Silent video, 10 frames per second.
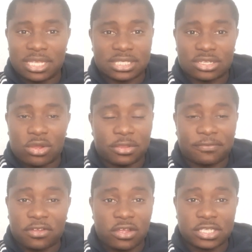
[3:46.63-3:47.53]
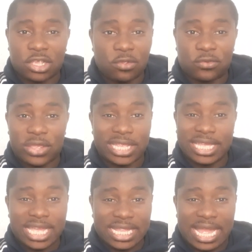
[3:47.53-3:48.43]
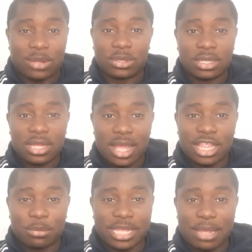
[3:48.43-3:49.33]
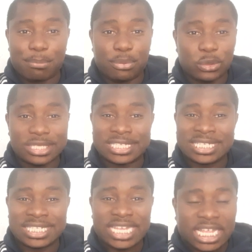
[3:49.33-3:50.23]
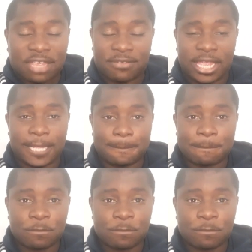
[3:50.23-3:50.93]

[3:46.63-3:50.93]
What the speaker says: Let's go as far as over a year now, and I'm getting bored and sick of it.